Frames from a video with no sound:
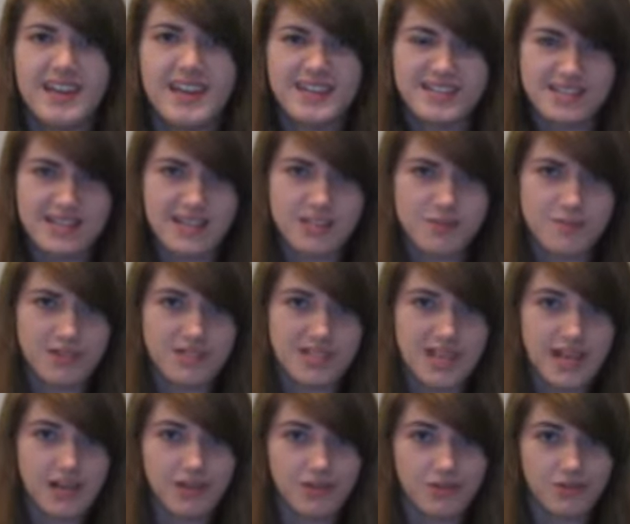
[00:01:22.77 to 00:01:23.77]
Sounds a bit
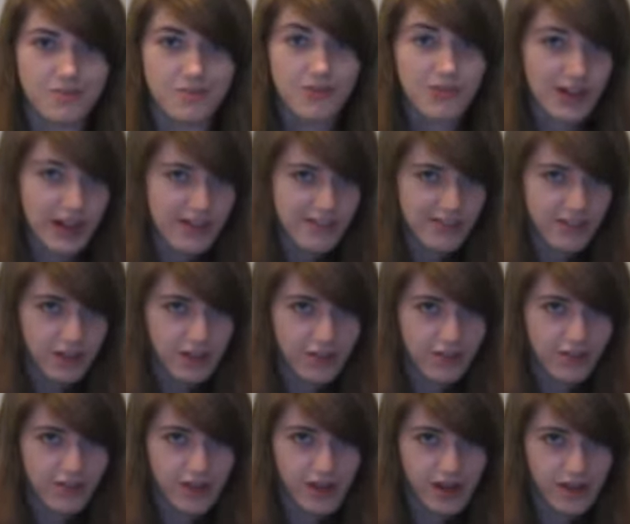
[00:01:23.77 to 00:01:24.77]
technical, so let's look at the
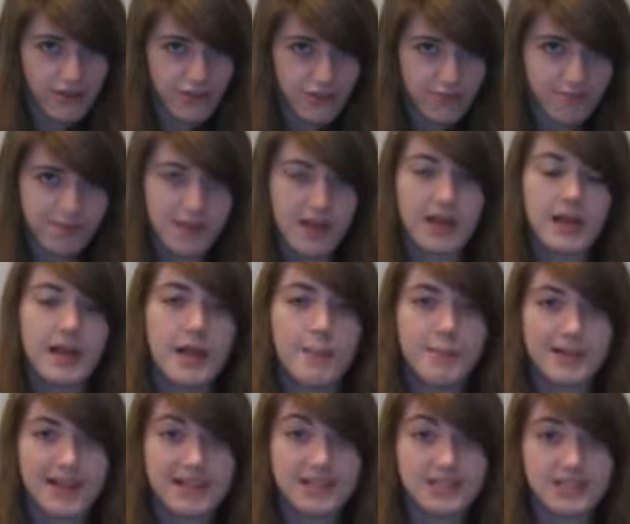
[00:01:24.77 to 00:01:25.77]
science.
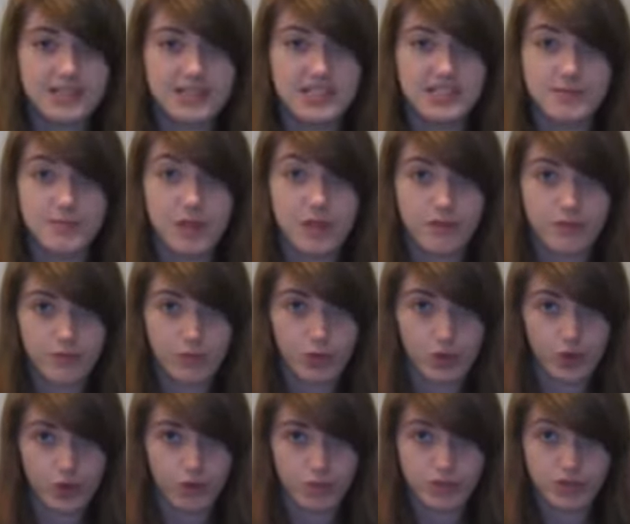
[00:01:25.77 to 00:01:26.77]
Plastics are made from
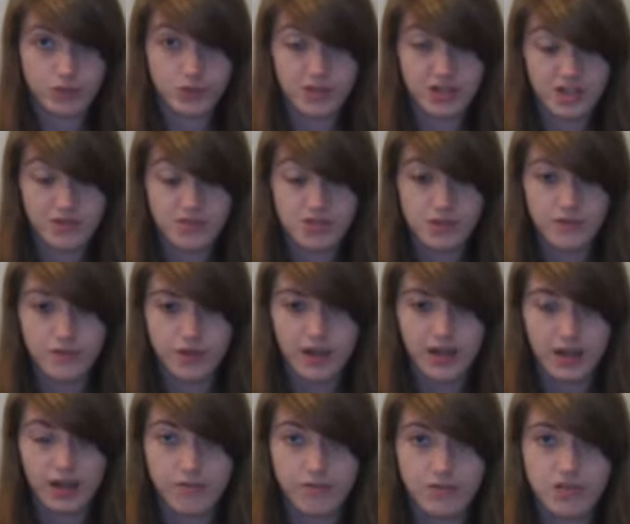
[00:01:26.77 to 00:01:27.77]
oil, which we know is a
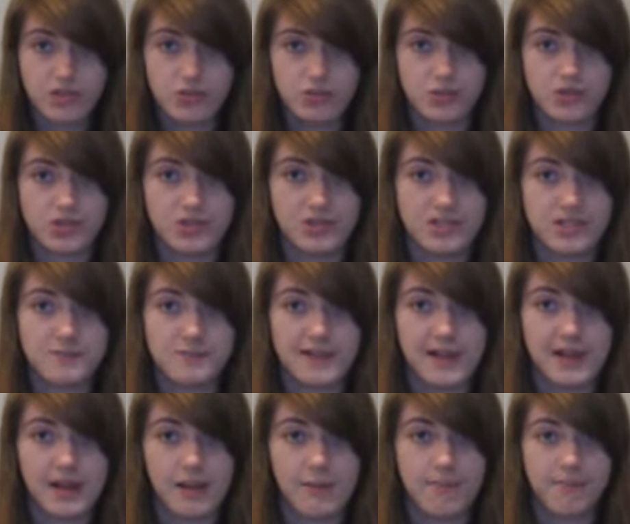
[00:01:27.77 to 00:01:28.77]
finite resource on this
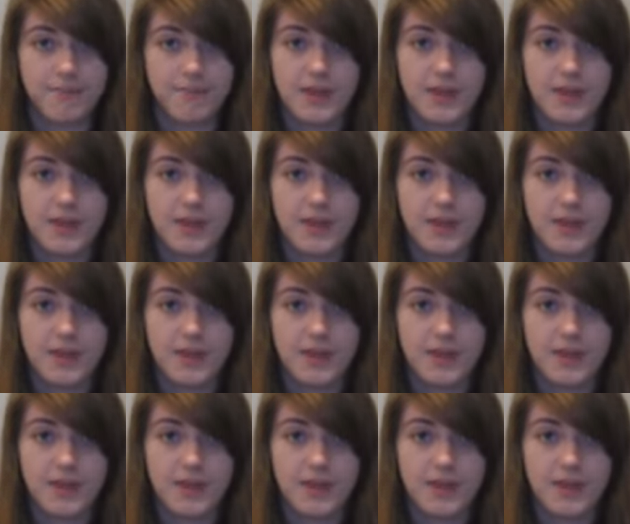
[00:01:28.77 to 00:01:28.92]
planet.